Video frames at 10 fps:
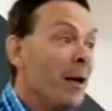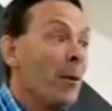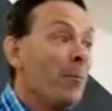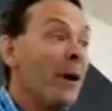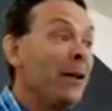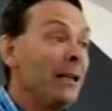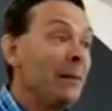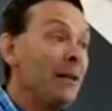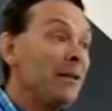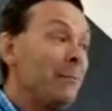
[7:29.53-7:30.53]
But let
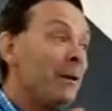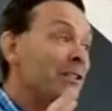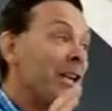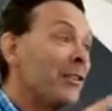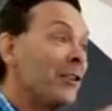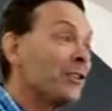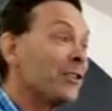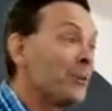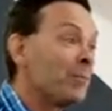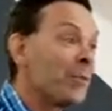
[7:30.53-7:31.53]
me say
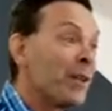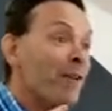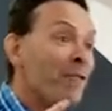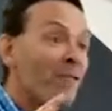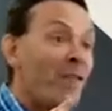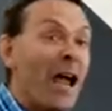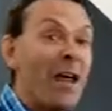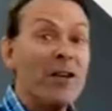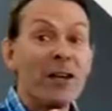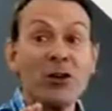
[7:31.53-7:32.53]
this.
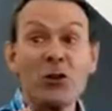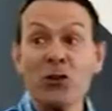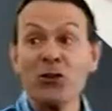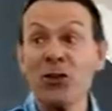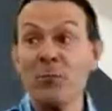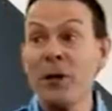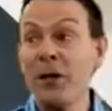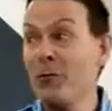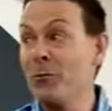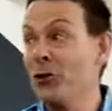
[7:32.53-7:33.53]
Favor can also be
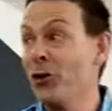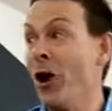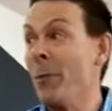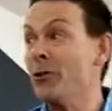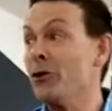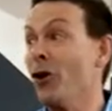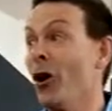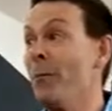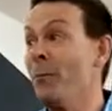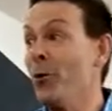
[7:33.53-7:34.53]
from time to
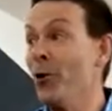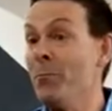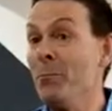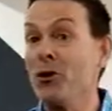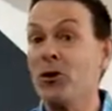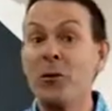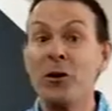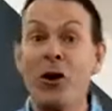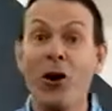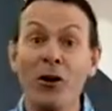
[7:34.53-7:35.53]
time a burden, because when
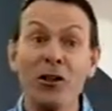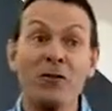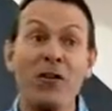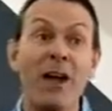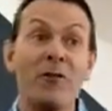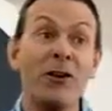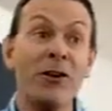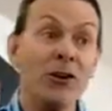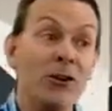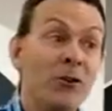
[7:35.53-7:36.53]
God is favoring
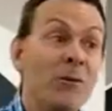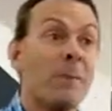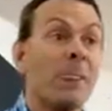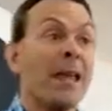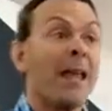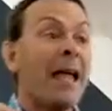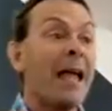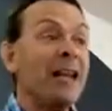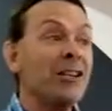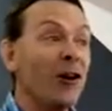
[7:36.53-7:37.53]
you
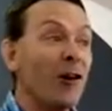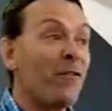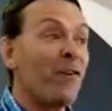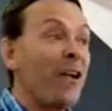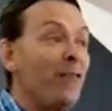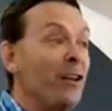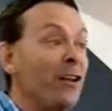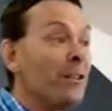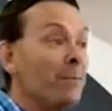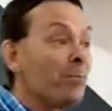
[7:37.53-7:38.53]
and he's not
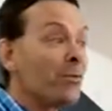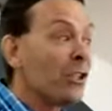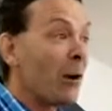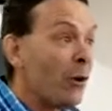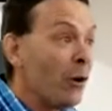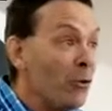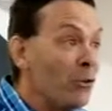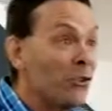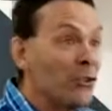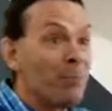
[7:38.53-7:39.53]
favoring someone
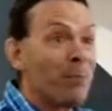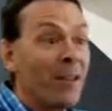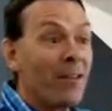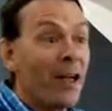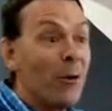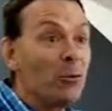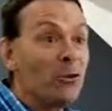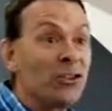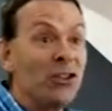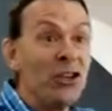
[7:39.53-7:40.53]
else, they will
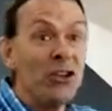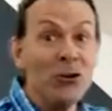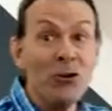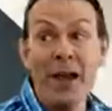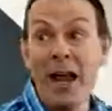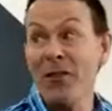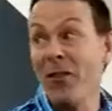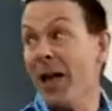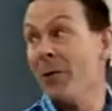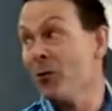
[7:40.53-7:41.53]
see you and
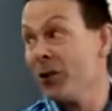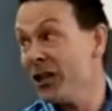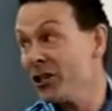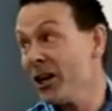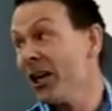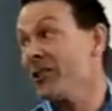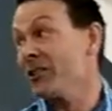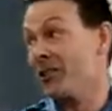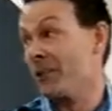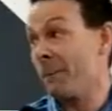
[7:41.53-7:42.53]
they will get
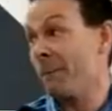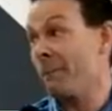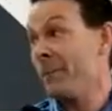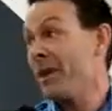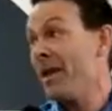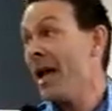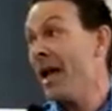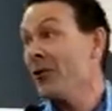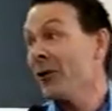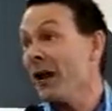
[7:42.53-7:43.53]
jealous.
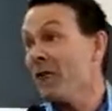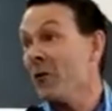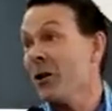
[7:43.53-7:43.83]
And not everyone